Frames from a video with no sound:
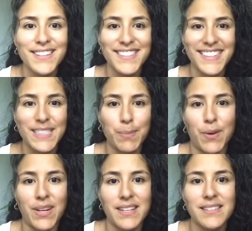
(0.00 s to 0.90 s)
to
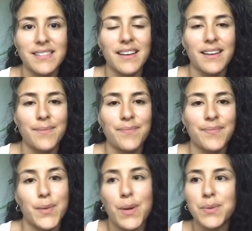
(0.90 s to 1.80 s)
experience
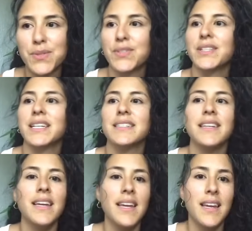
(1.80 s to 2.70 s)
um, arousal and
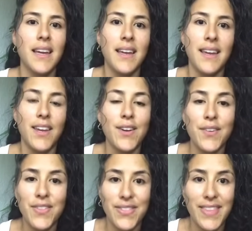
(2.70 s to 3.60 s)
you know
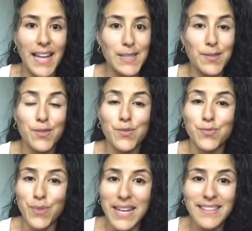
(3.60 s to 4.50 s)
that's
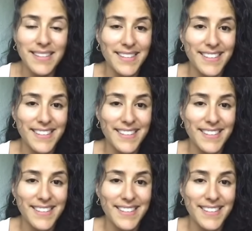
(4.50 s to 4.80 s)
great